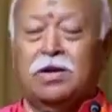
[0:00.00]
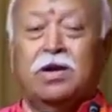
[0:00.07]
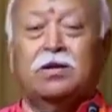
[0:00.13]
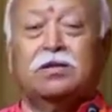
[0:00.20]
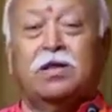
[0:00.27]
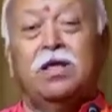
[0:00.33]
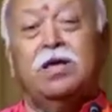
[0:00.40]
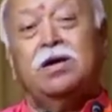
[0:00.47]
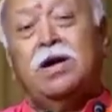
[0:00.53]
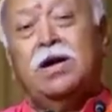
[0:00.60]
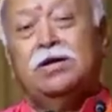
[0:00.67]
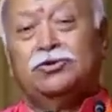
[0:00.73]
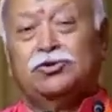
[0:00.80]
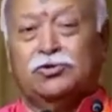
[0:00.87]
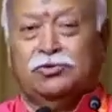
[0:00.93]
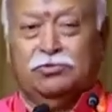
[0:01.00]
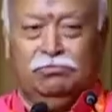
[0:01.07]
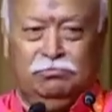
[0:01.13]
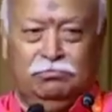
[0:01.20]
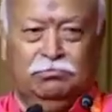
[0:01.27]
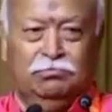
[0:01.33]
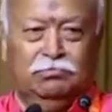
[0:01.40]
There are three
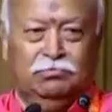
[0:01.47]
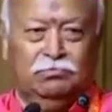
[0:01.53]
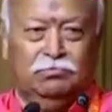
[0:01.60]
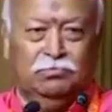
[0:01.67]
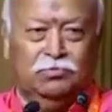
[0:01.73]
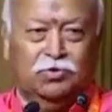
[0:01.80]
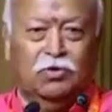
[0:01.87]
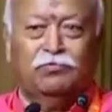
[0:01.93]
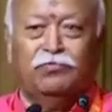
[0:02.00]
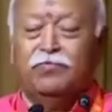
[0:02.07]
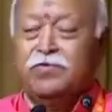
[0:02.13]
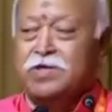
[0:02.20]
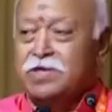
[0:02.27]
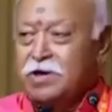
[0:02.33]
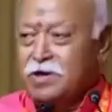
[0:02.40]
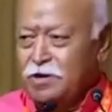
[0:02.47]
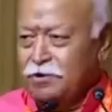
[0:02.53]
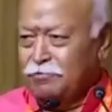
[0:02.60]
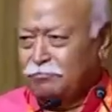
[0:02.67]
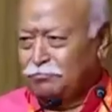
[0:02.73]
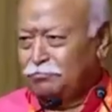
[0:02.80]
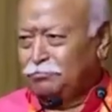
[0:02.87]
kinds of
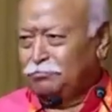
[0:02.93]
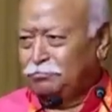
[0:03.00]
Vijaya.